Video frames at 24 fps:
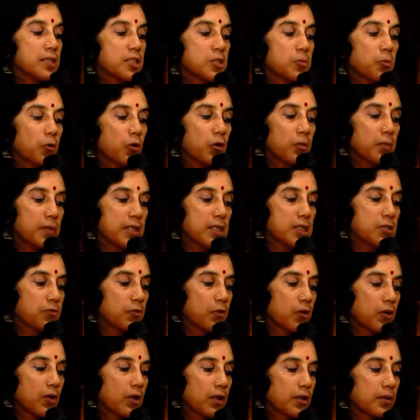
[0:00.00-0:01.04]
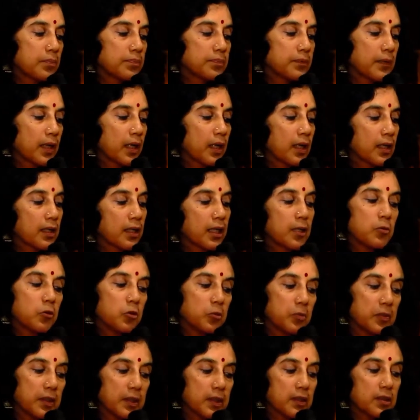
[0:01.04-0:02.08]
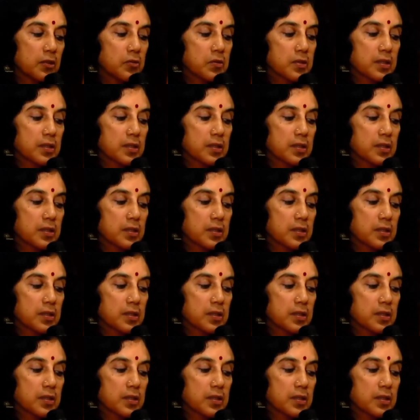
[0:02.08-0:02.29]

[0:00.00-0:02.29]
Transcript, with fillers: this poem is for Atta Muhammad,